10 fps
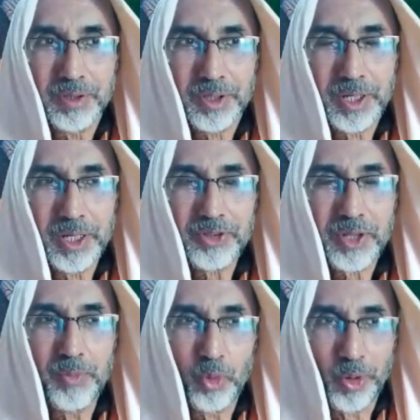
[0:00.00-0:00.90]
okay,
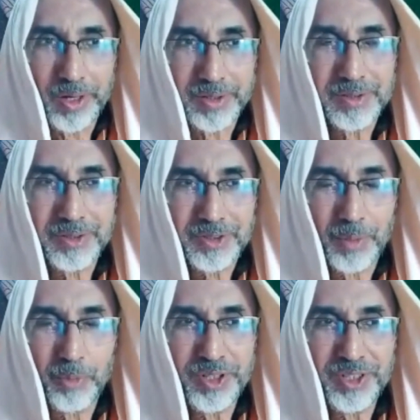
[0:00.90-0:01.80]
someone
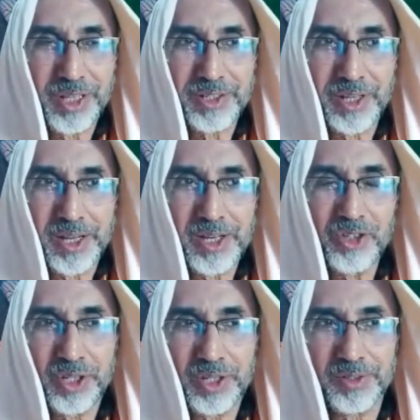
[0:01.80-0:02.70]
is
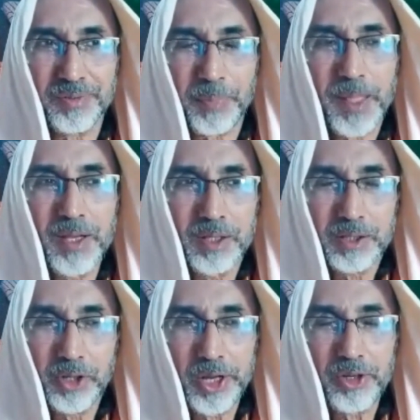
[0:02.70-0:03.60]
engaged in
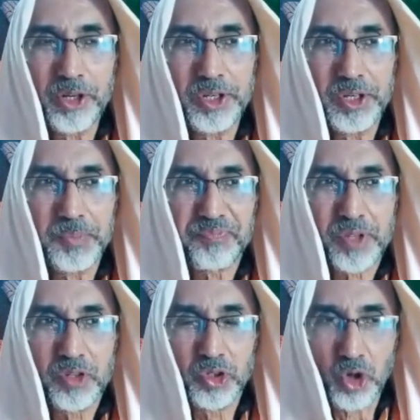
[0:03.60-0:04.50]
greatly
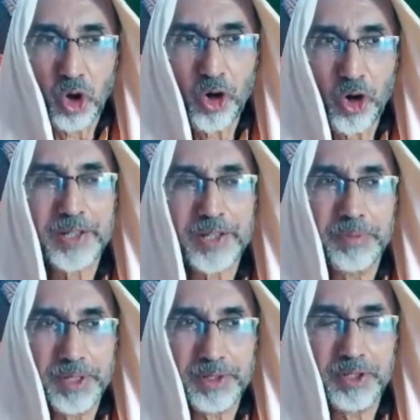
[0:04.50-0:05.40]
wrong
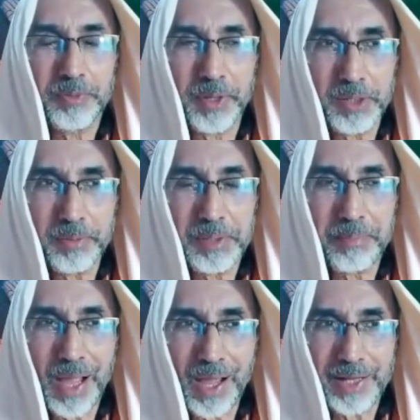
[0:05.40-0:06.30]
activities, very, very
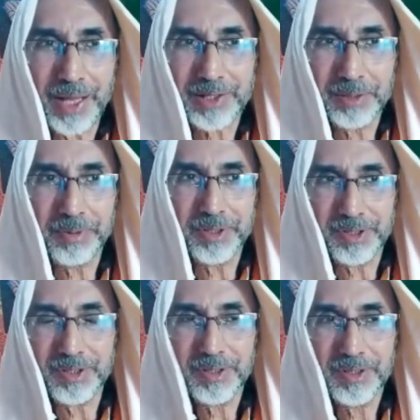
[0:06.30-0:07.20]
bad activity.